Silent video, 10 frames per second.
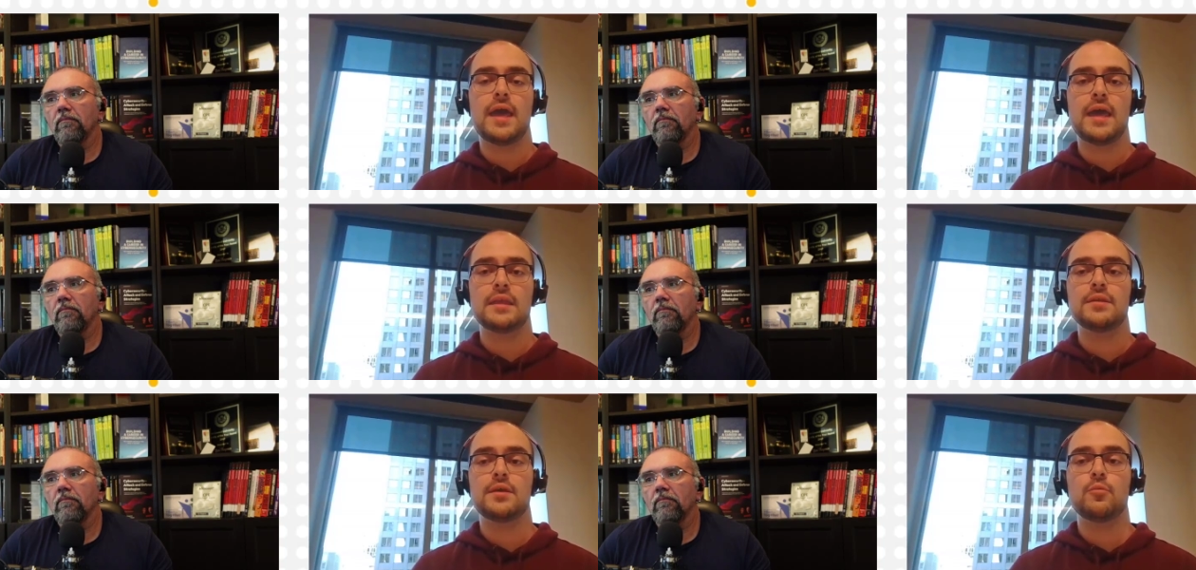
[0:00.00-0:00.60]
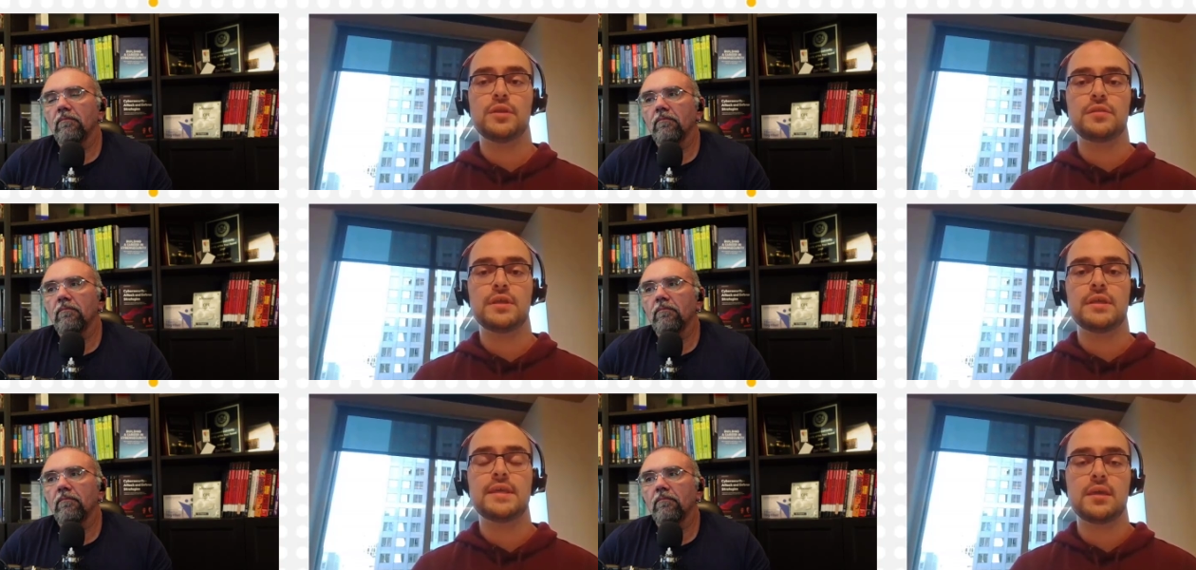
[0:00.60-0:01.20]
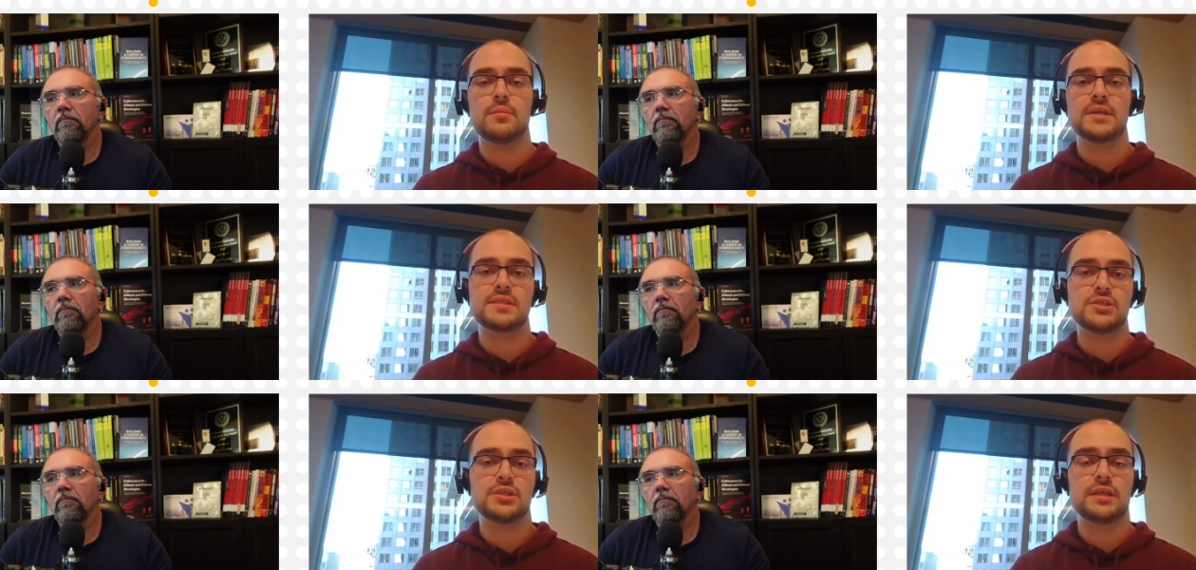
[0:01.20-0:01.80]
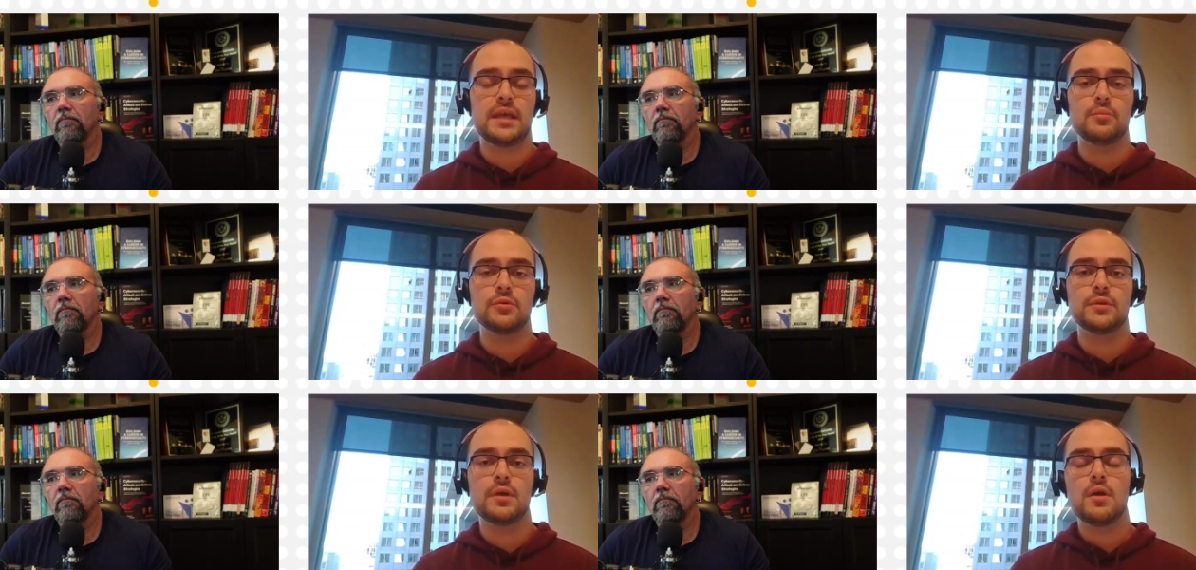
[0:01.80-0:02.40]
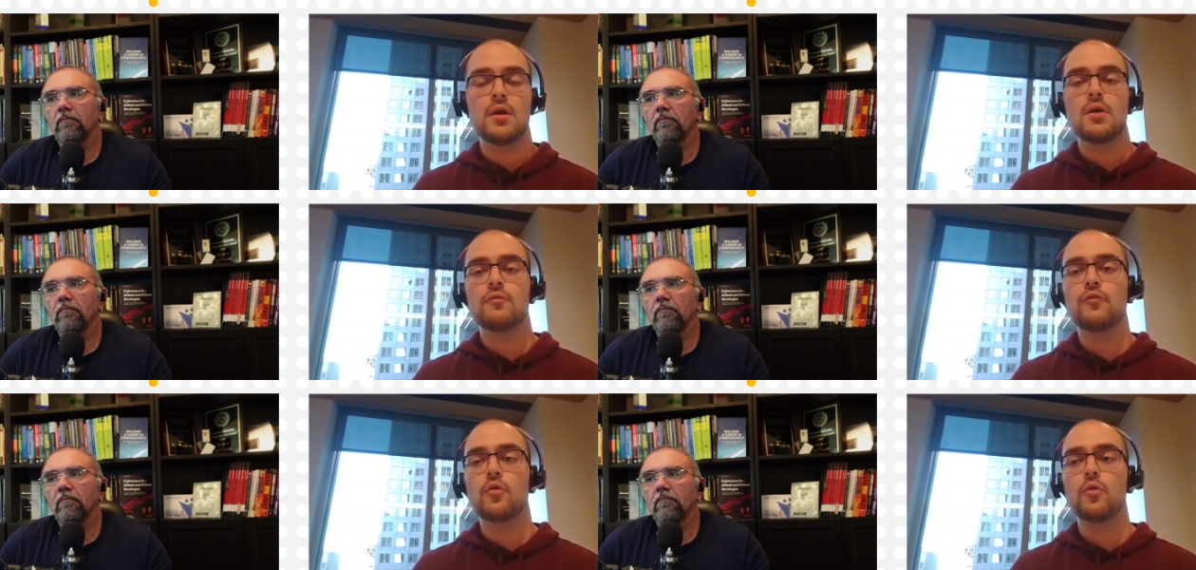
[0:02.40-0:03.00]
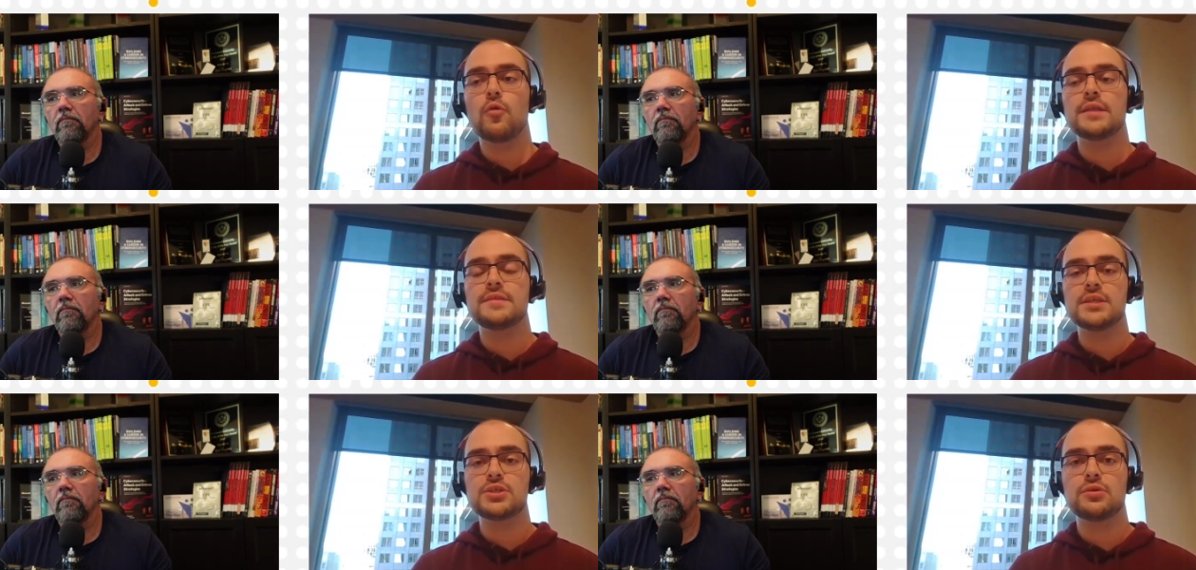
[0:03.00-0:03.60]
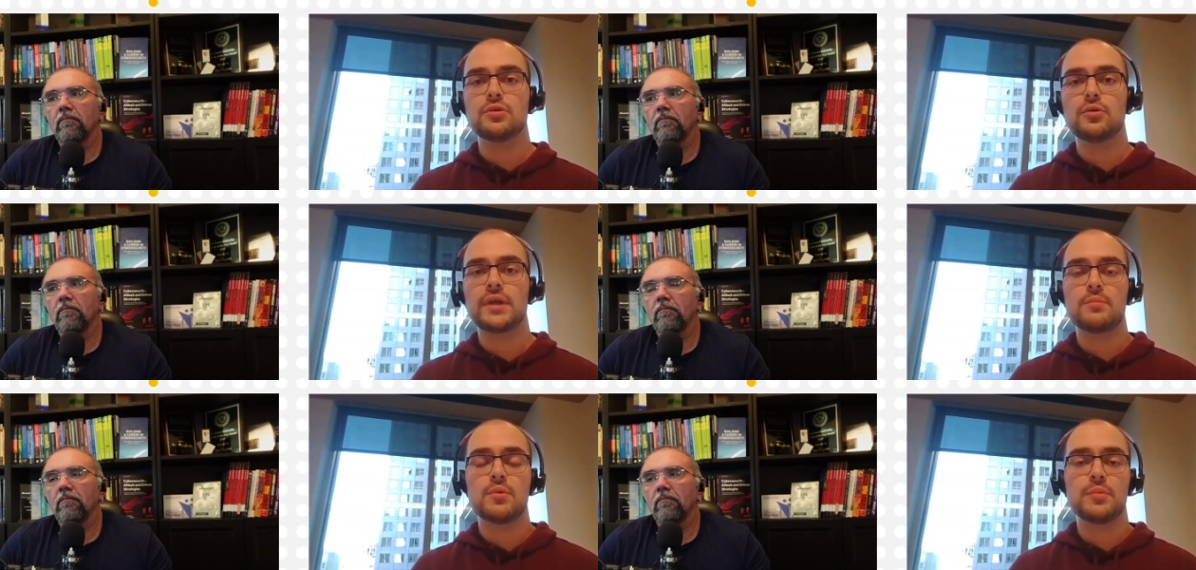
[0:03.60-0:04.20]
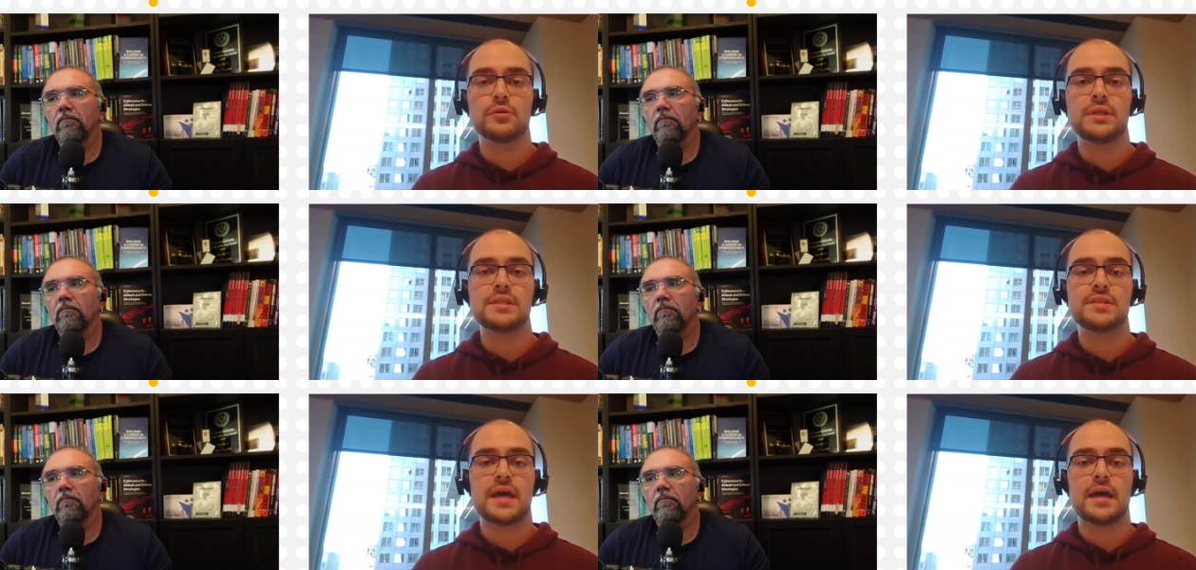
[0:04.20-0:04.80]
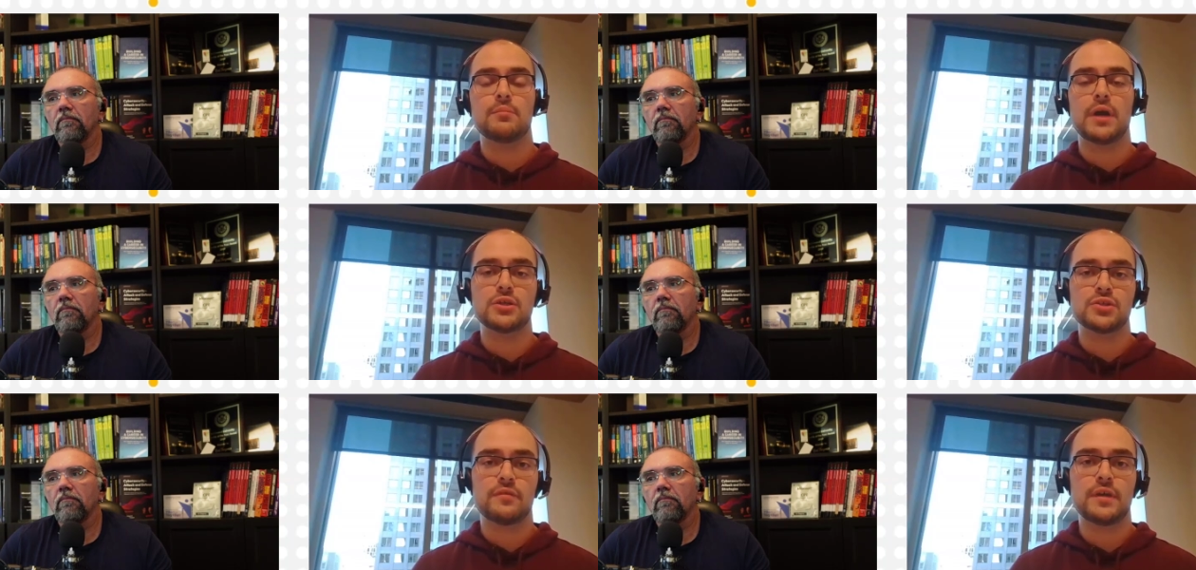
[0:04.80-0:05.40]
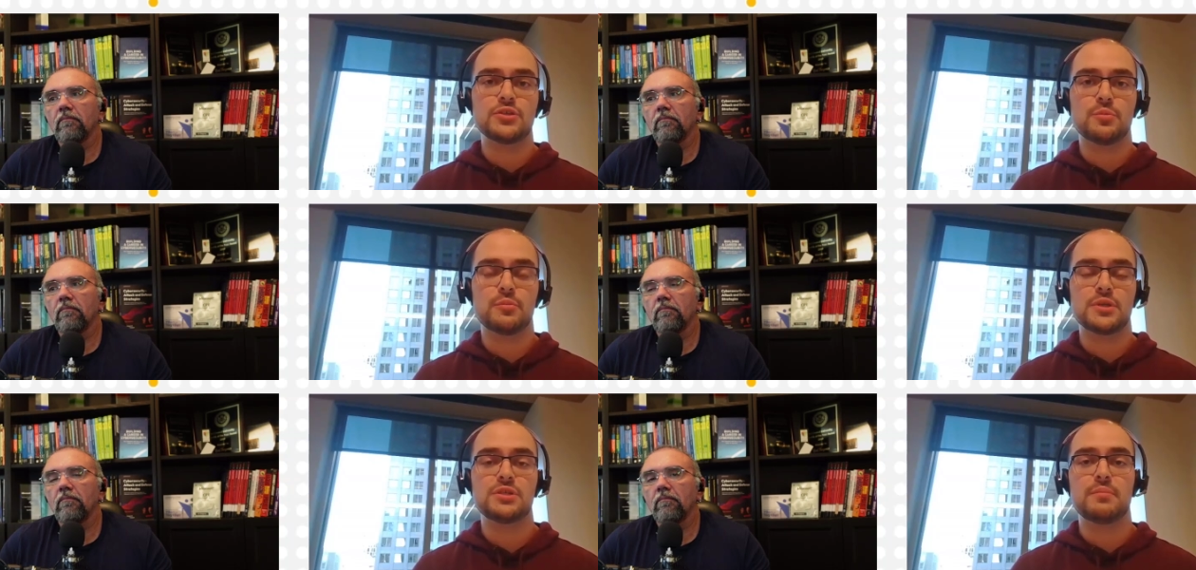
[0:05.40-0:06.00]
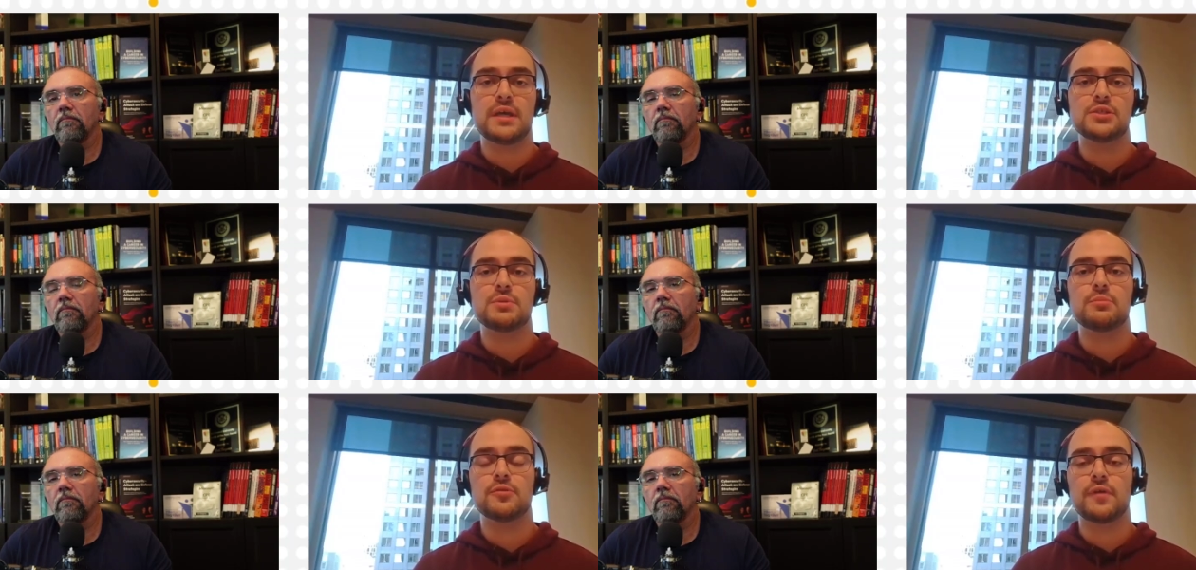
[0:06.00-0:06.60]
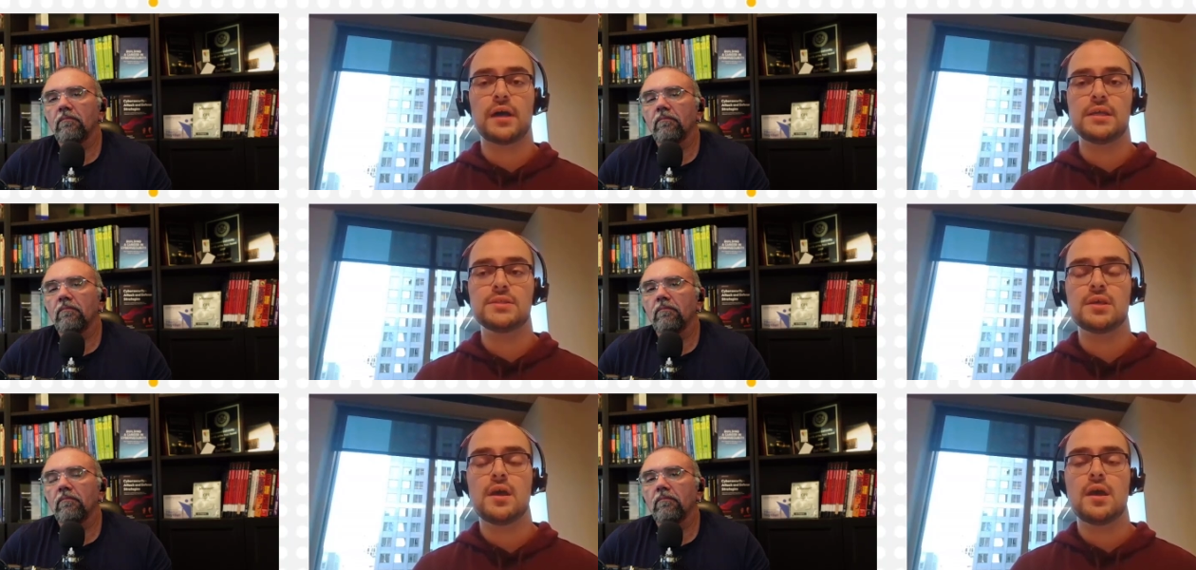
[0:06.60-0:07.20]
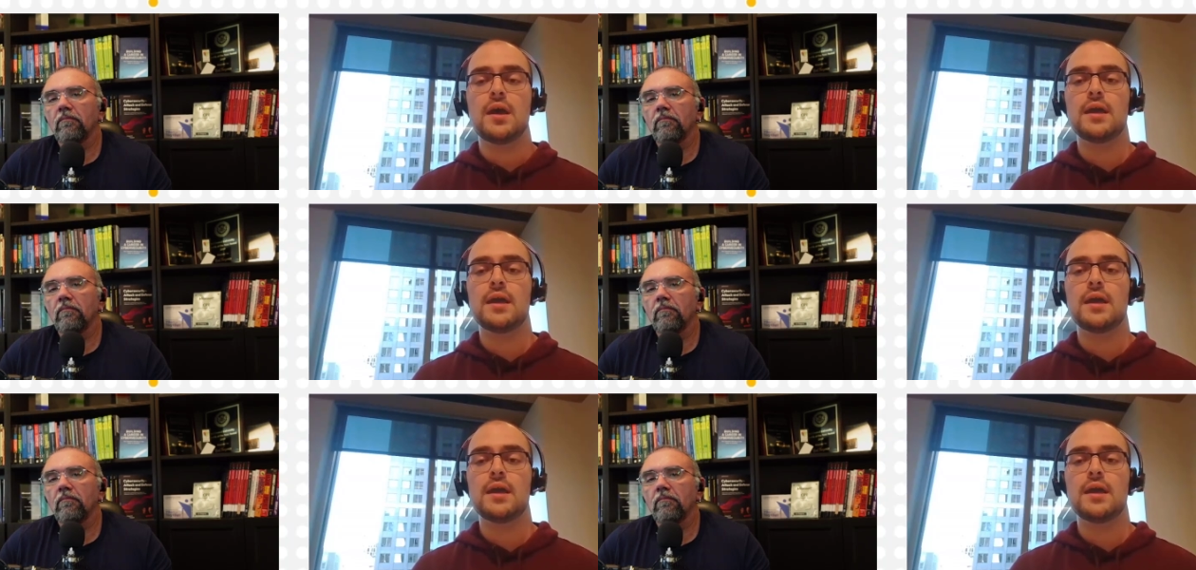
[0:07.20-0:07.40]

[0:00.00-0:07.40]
Speaker 1: and with the CIEM extension enabled for additional capabilities that Microsoft Entra Permission Management provides,